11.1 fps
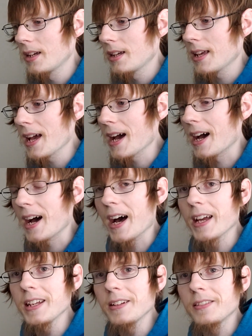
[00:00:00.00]
Yeah,
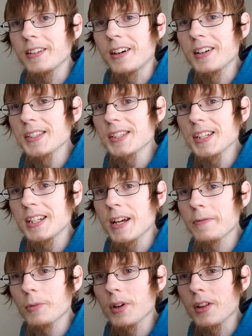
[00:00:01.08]
I honestly
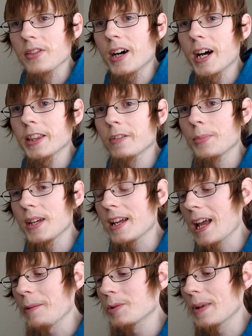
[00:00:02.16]
never would have thought there would be
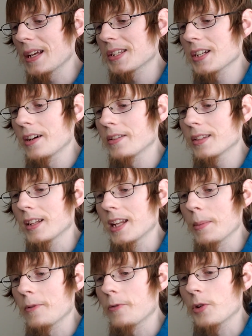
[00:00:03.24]
games based on The
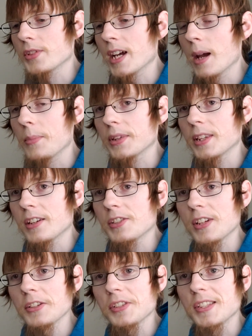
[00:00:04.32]
Land Before Time, but there's
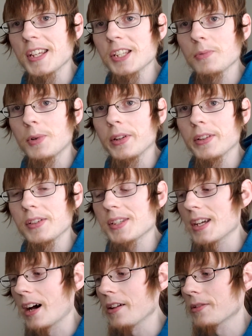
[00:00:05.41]
not just this one,
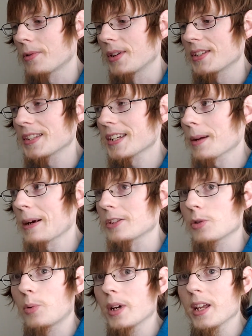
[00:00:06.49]
there's other ones. There's like about
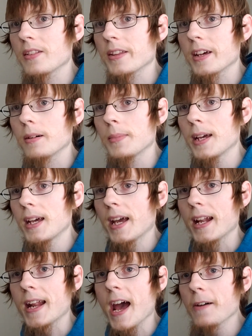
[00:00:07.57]
20 of them,
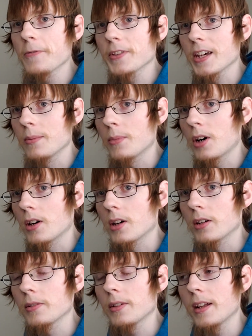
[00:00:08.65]
and half of them
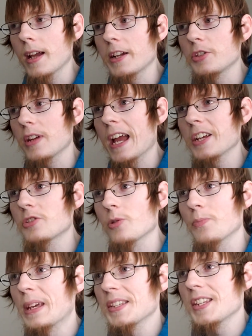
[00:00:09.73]
are educational
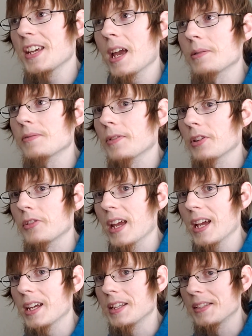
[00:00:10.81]
PC games for little
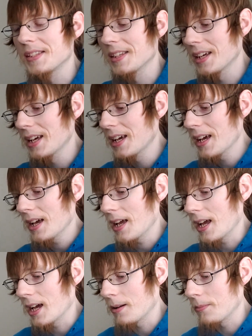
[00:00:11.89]
kids,
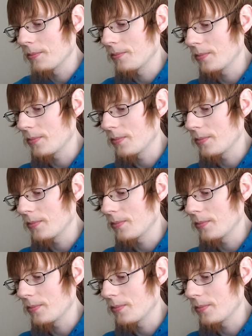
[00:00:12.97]
and,